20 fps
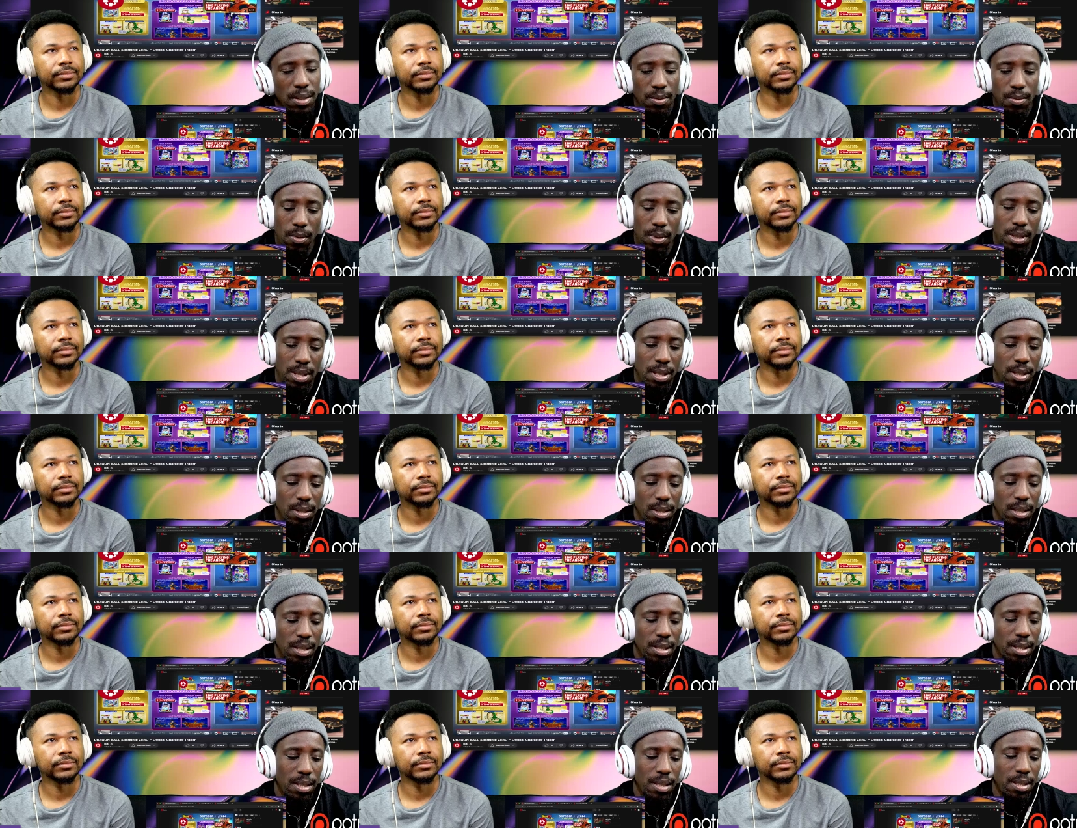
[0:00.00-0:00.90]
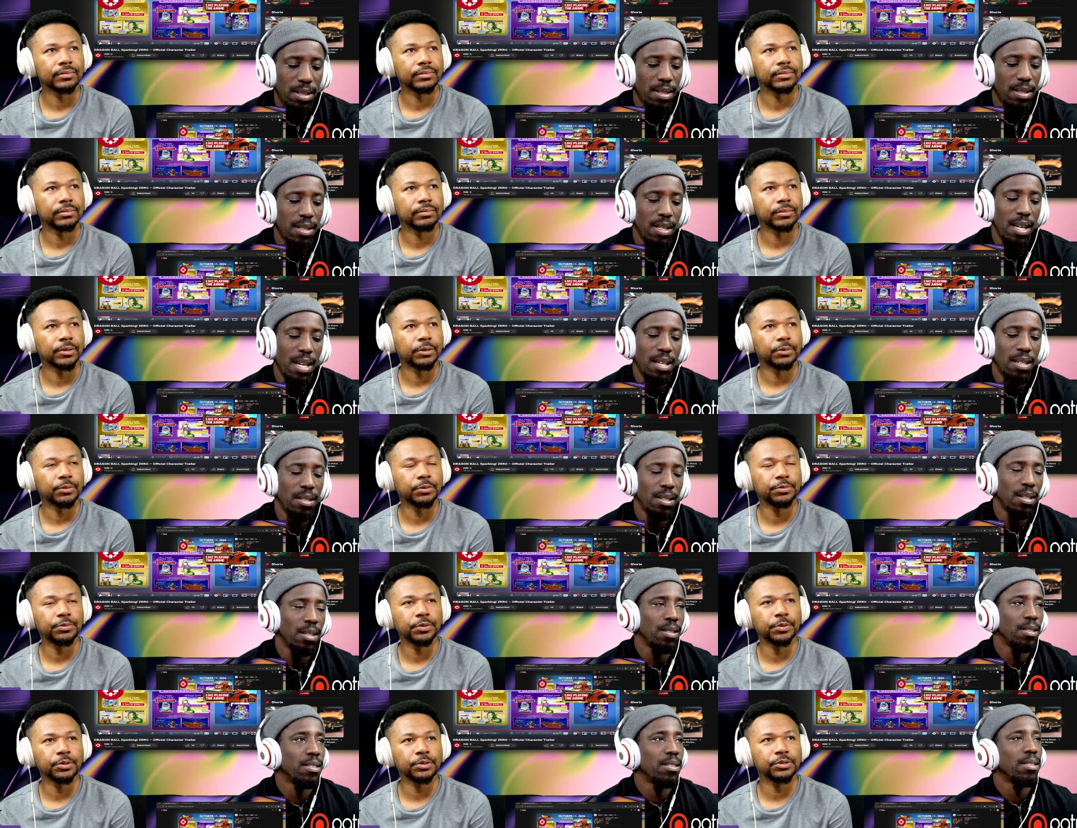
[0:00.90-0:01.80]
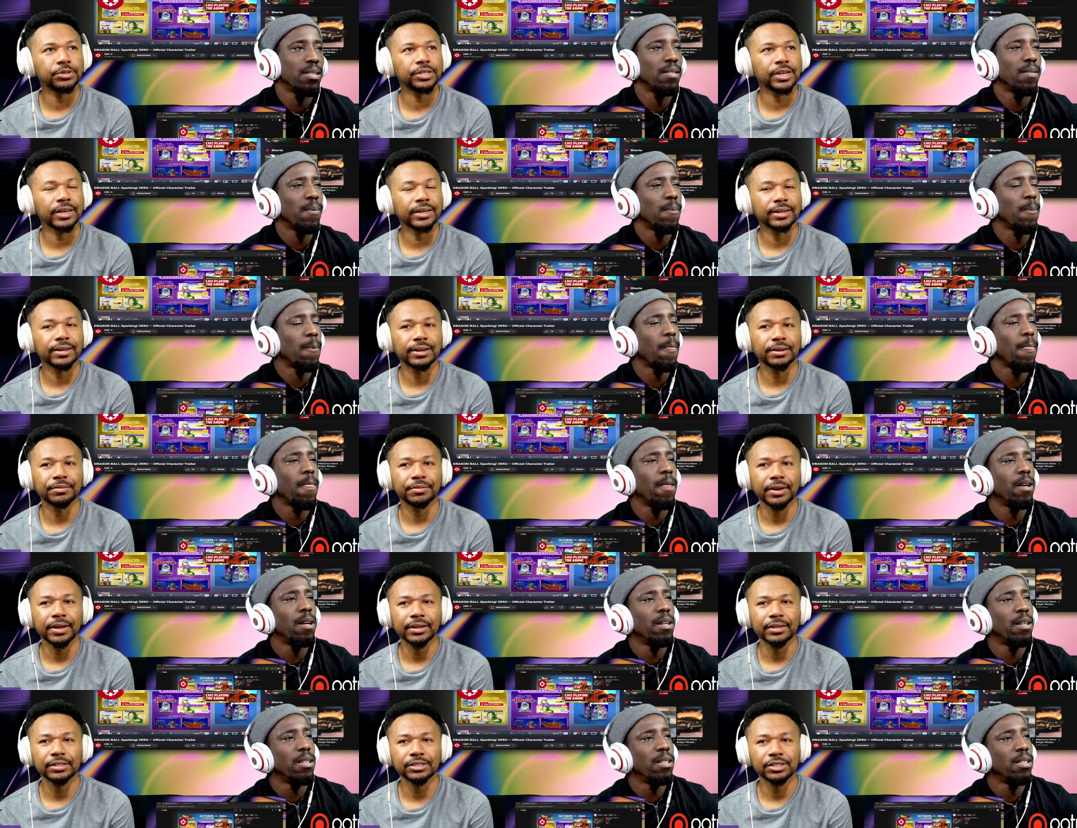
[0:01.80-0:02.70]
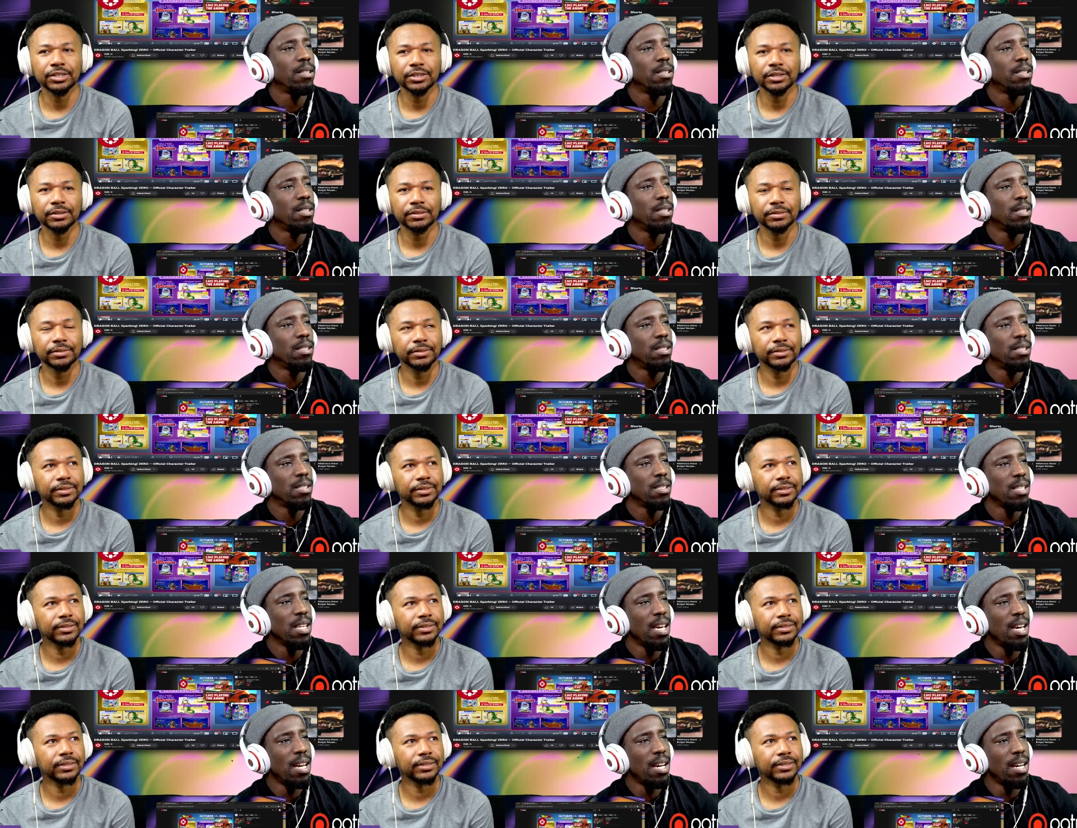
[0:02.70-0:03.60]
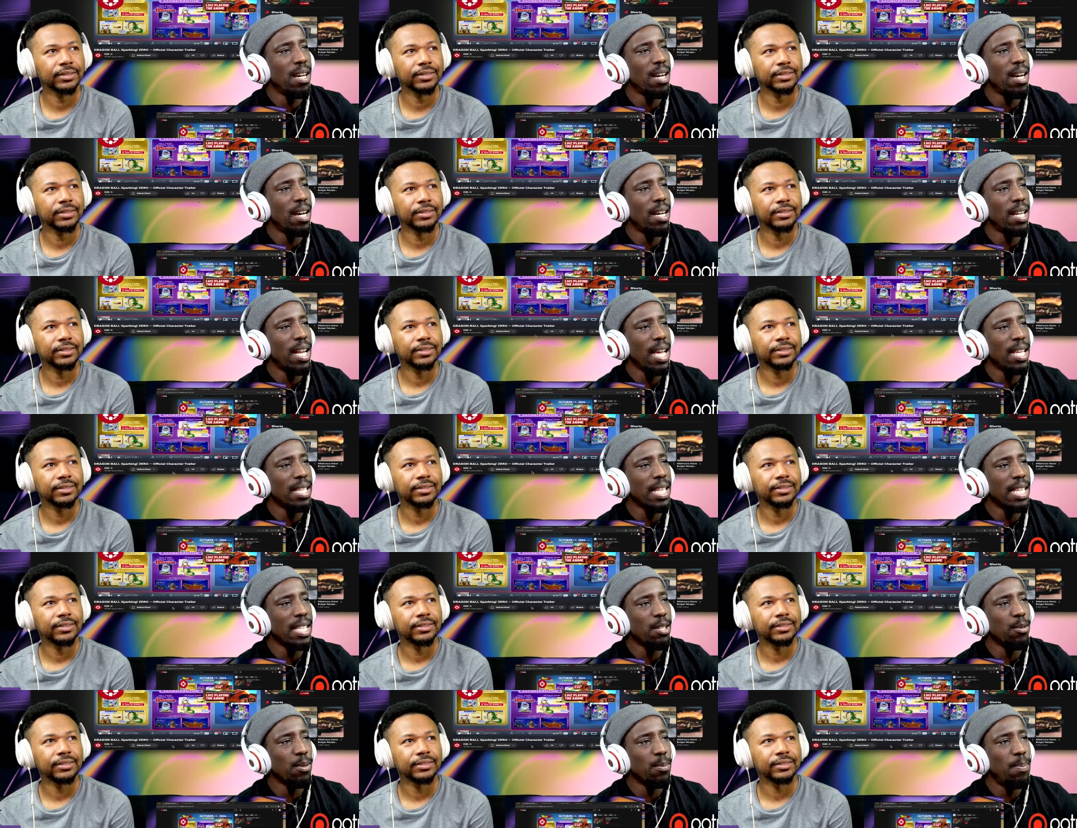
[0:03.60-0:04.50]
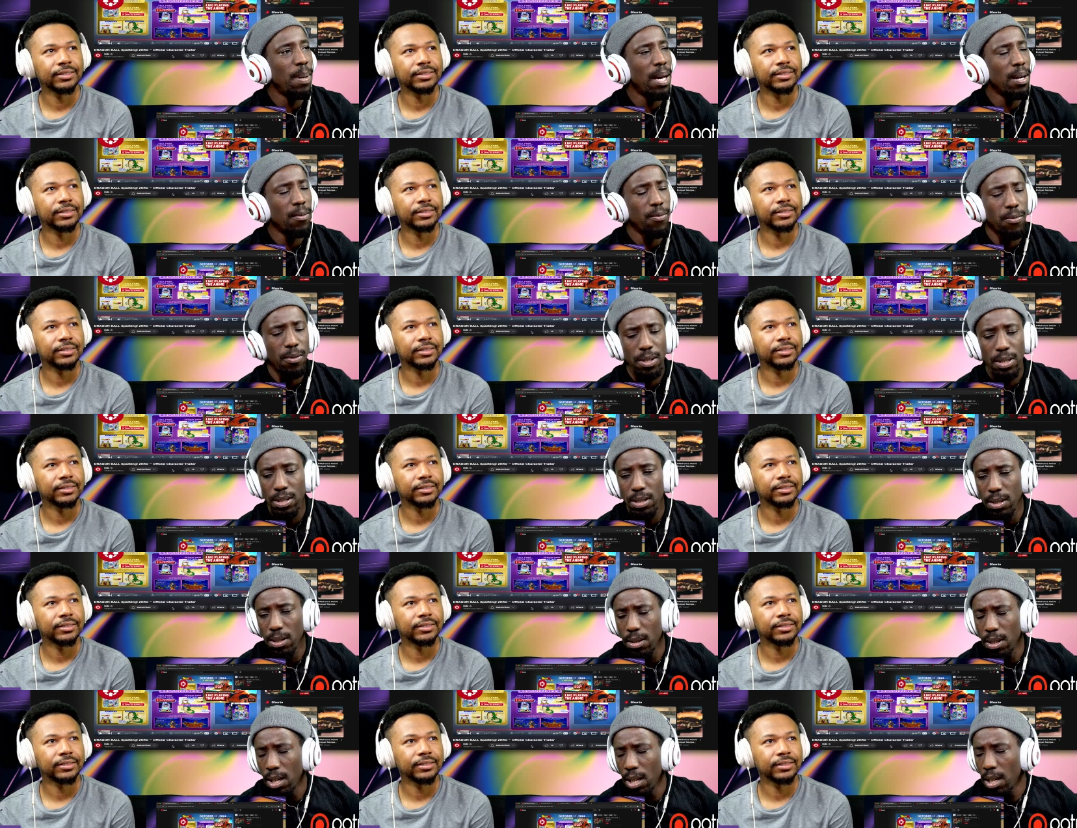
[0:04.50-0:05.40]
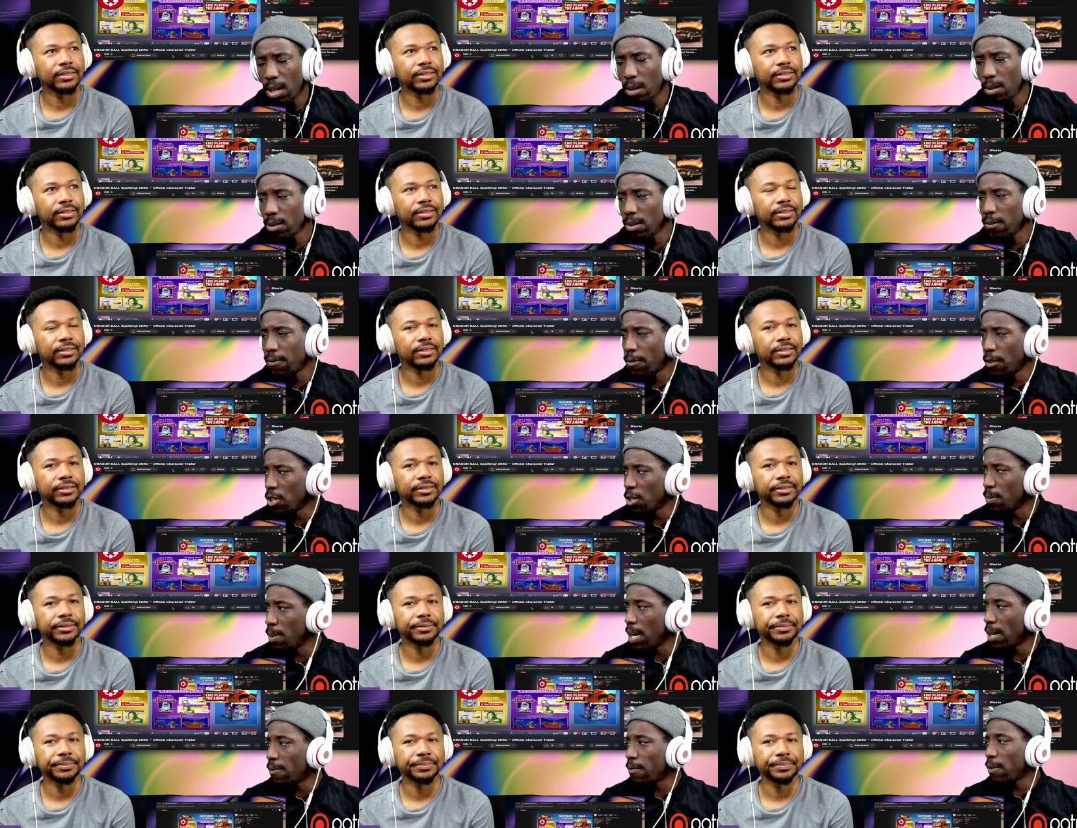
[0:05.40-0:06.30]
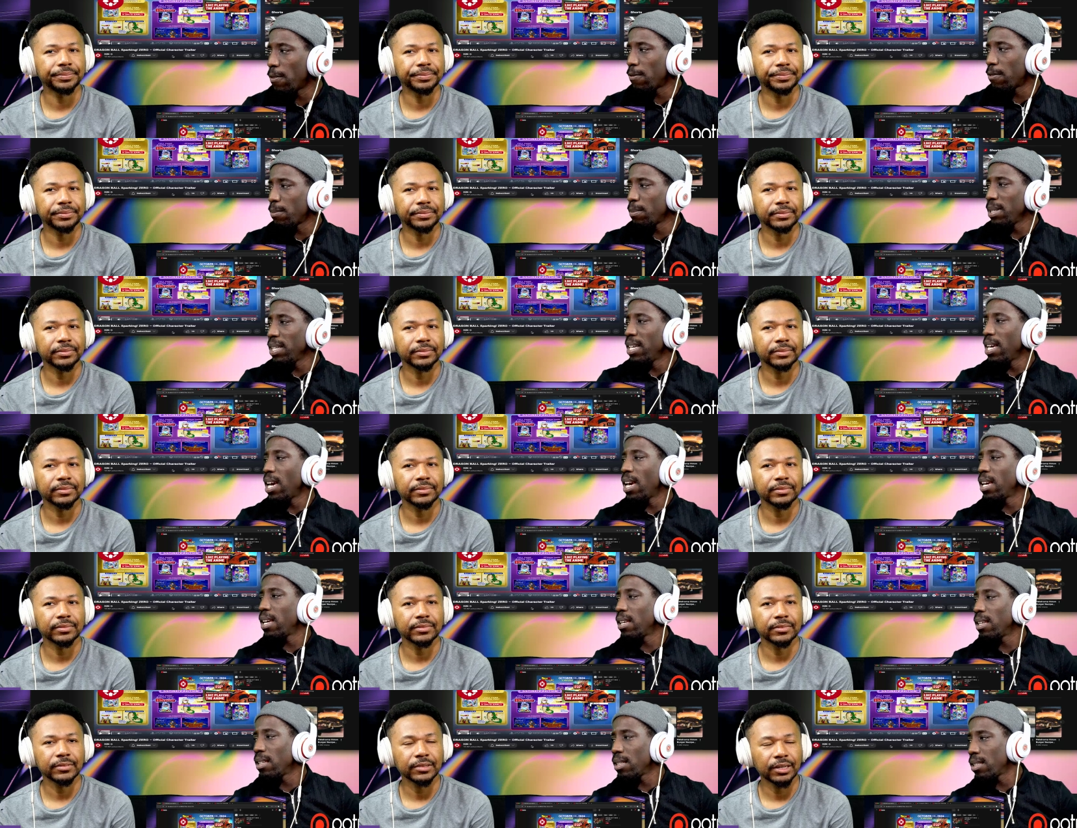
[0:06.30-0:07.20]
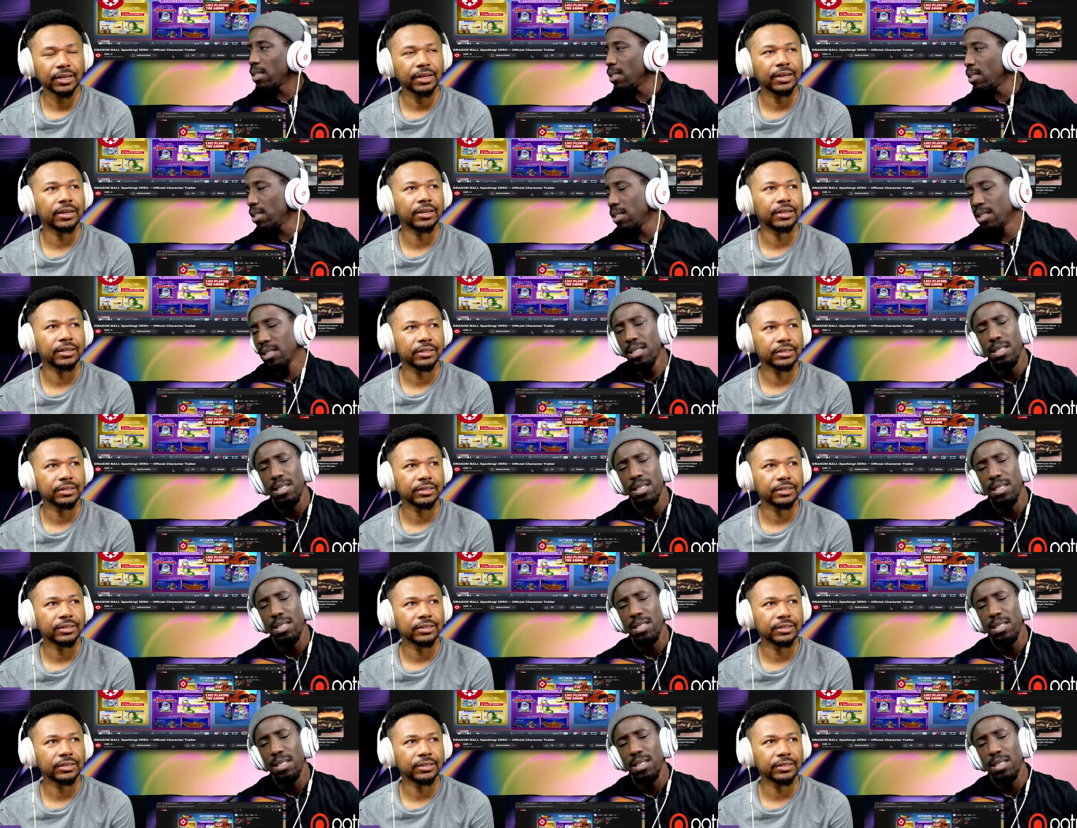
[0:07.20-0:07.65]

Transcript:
Speaker 1: want the.
Speaker 2: But you feel you taking advantage of?
Speaker 1: Yeah, like they did with Battlefront. The first Battlefront from EA. Yeah.